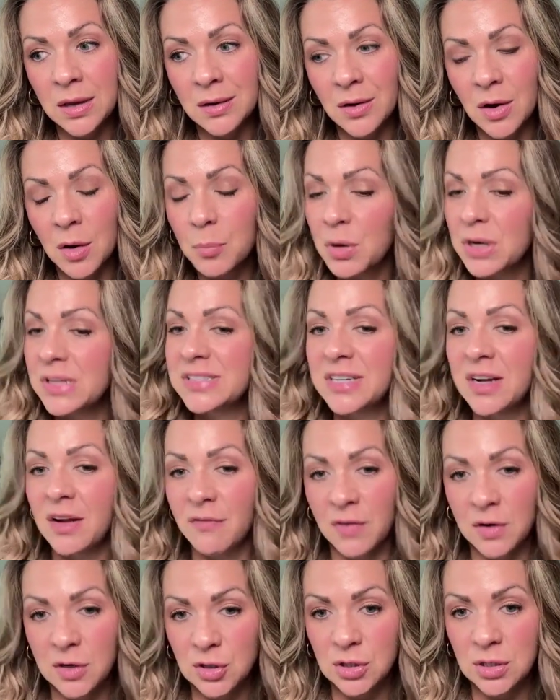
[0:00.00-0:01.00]
our brain's not
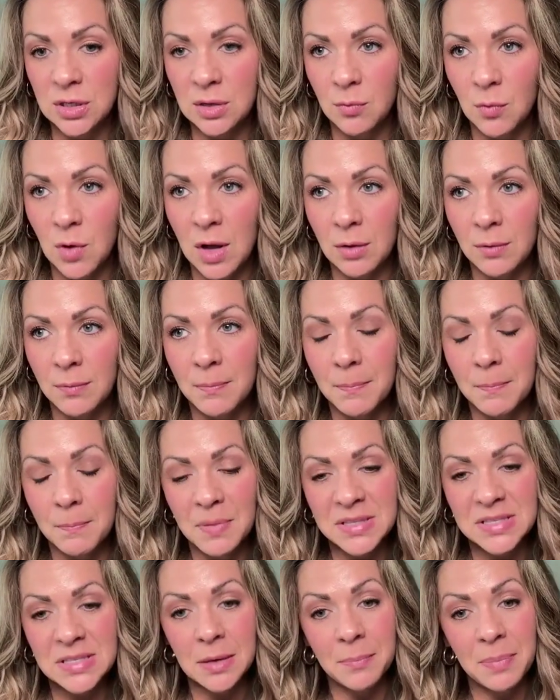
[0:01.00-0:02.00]
functioning well.
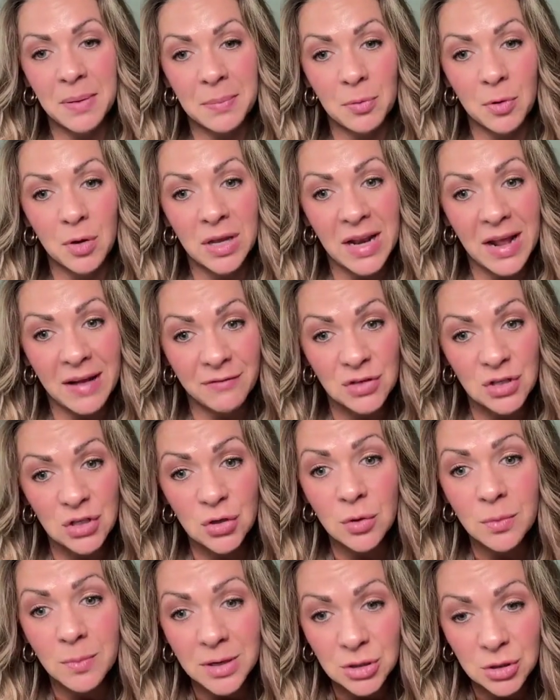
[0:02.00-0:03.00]
But some people can have
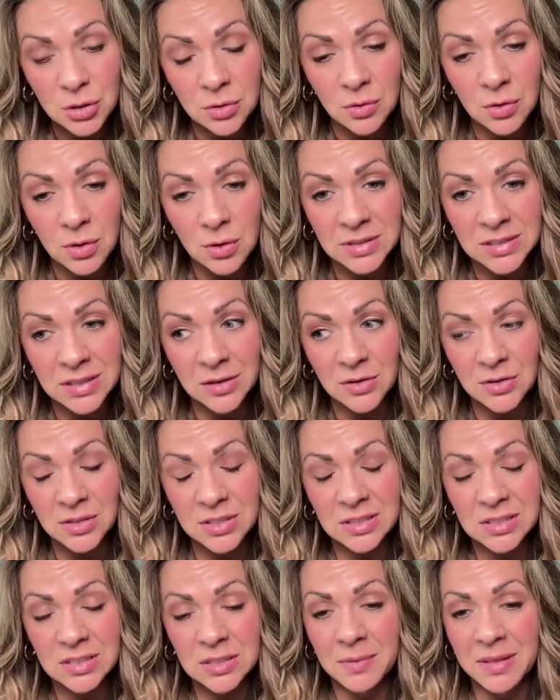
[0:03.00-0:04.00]
too much glucose in their
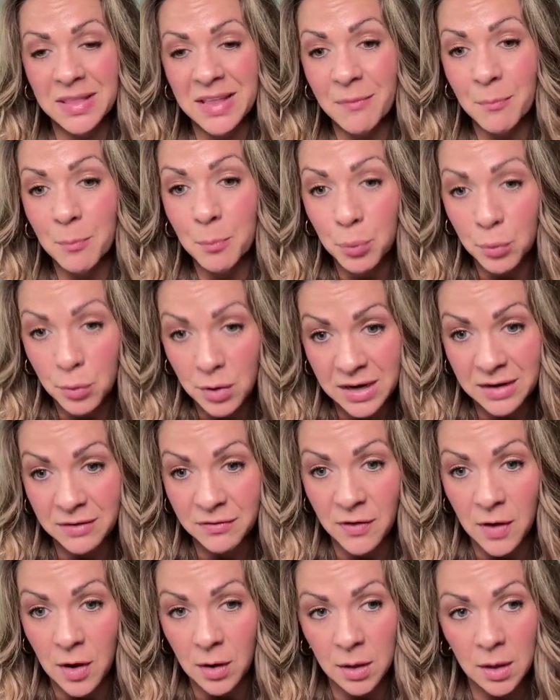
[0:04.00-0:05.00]
system and they have brain
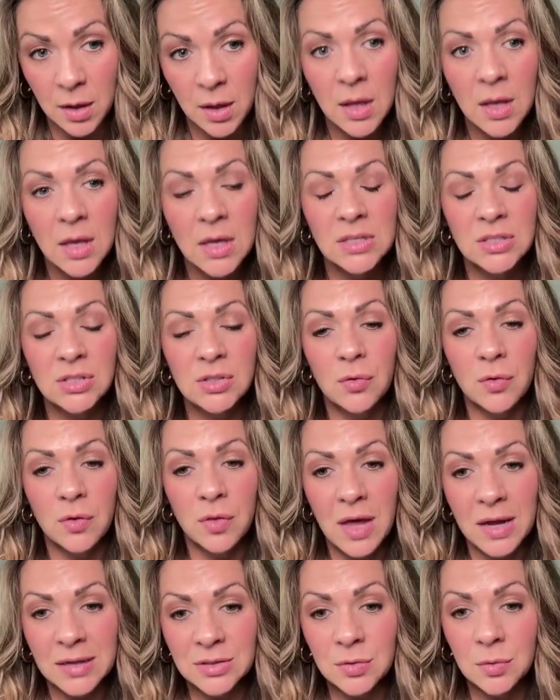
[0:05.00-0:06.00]
fog. So
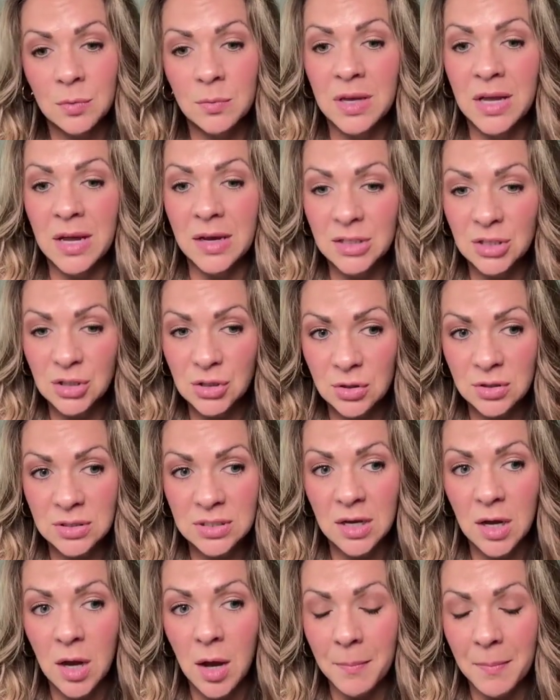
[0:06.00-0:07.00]
that's when we kind of start to
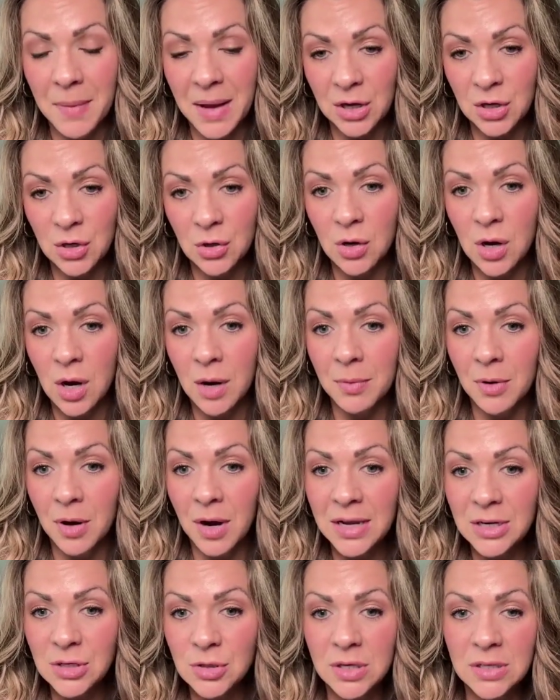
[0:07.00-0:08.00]
cut back your
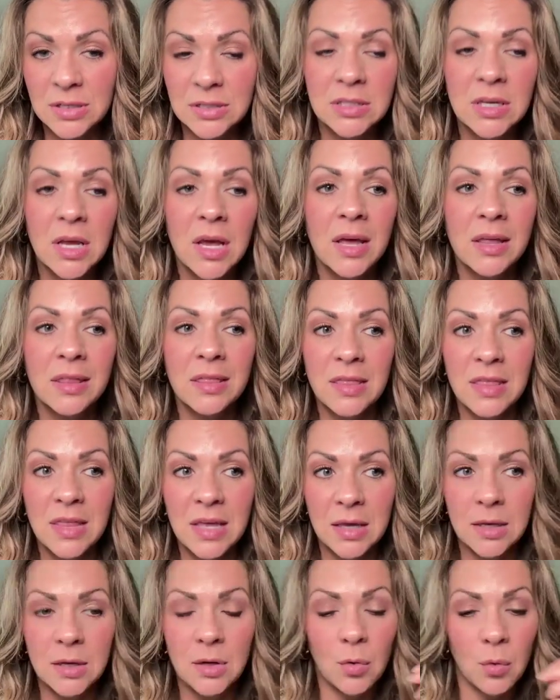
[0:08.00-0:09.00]
carbohydrates.
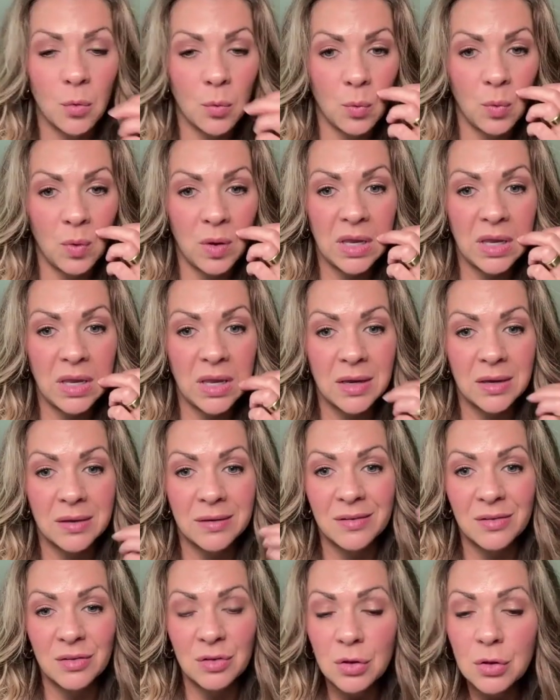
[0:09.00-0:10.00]
Then we
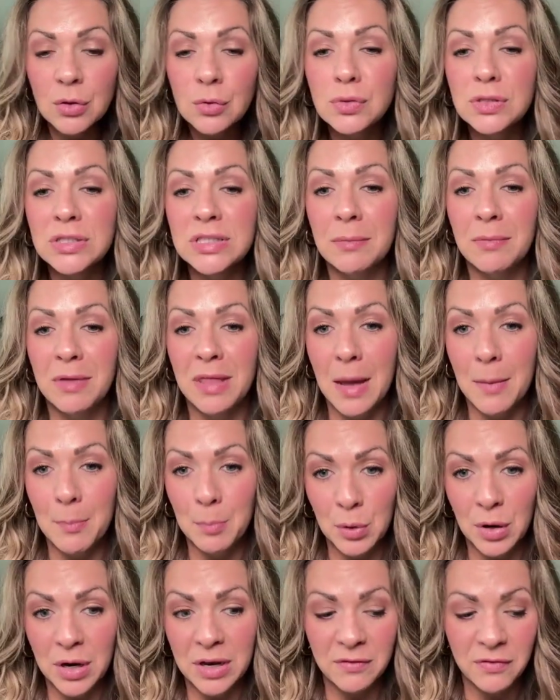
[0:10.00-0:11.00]
lose some of that
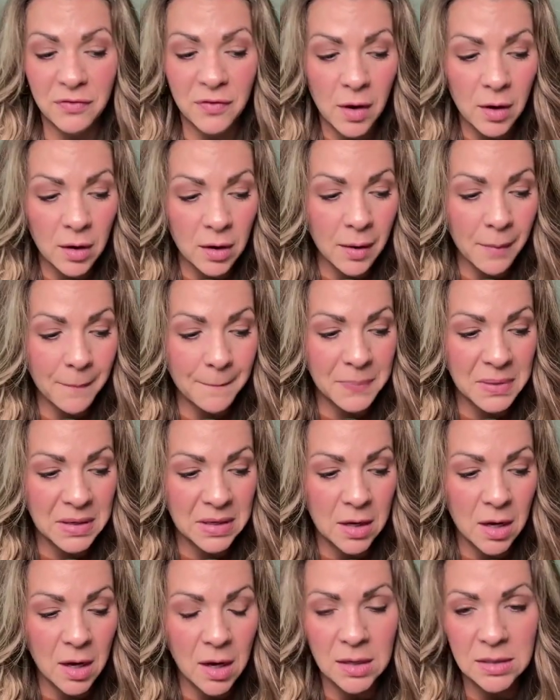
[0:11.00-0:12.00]
brain fog
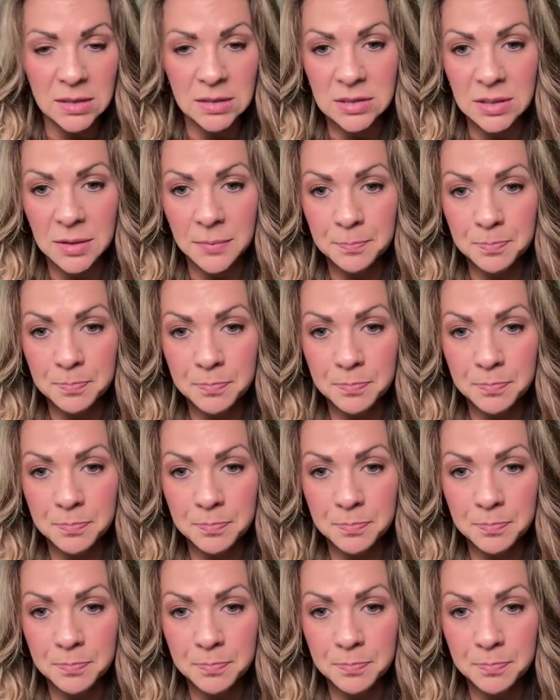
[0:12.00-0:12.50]
because